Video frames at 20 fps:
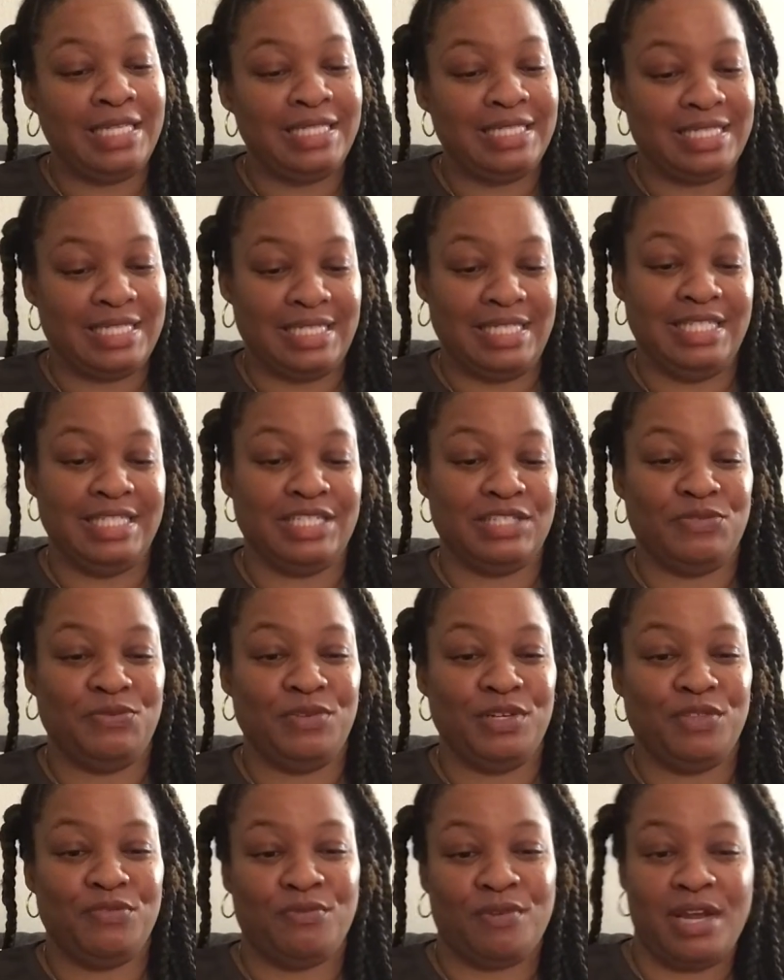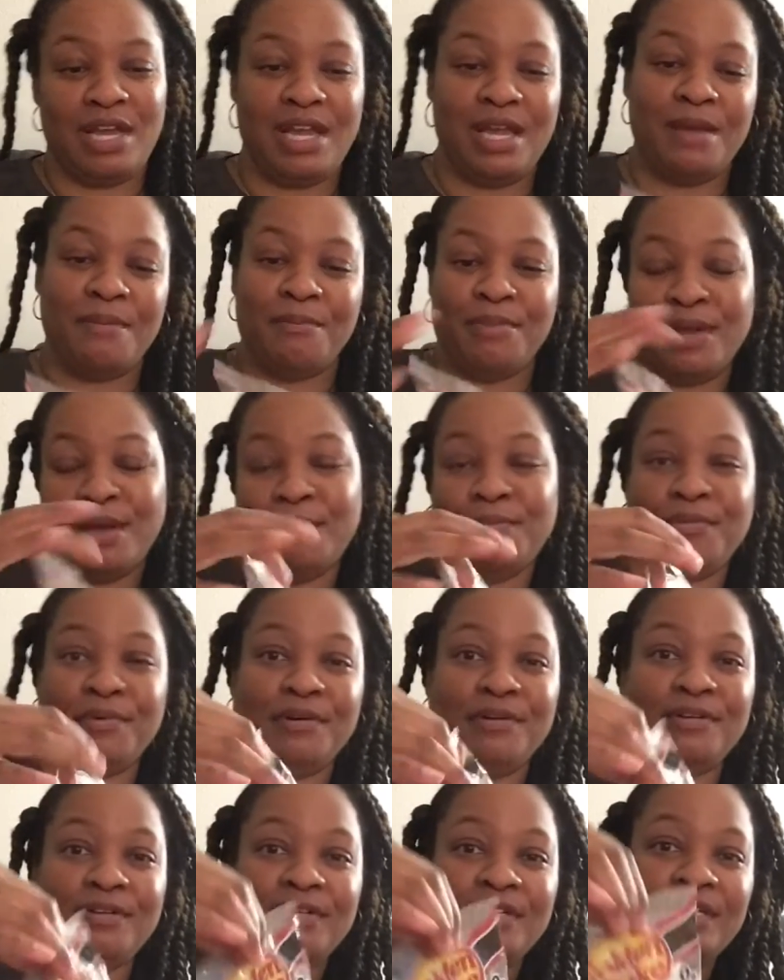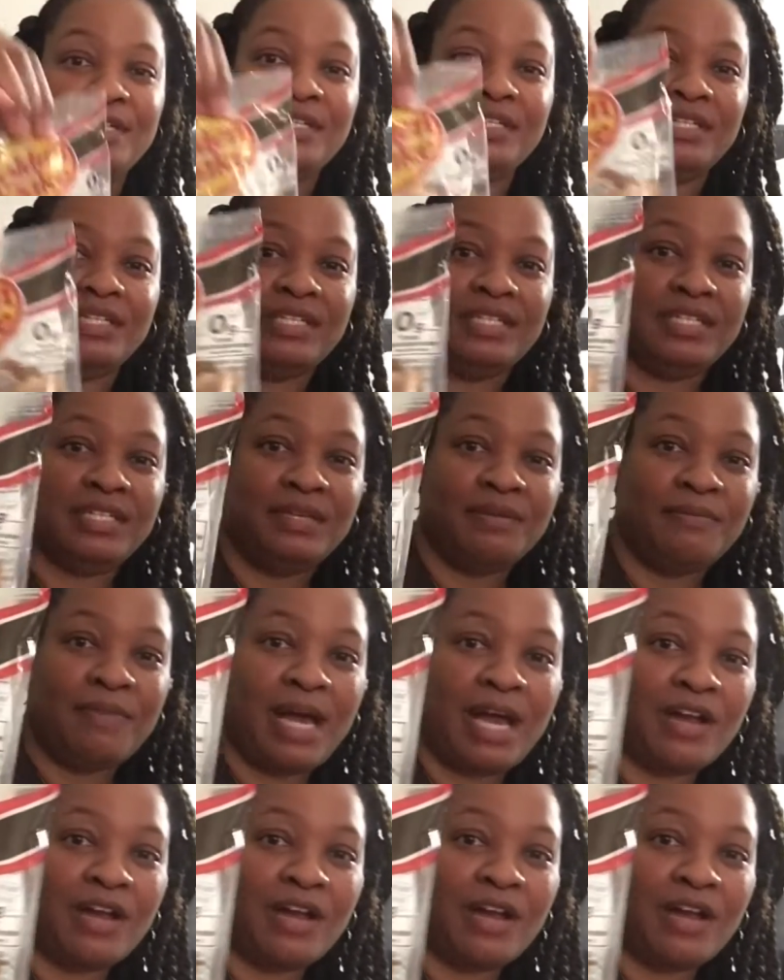seasoned with red pepper. By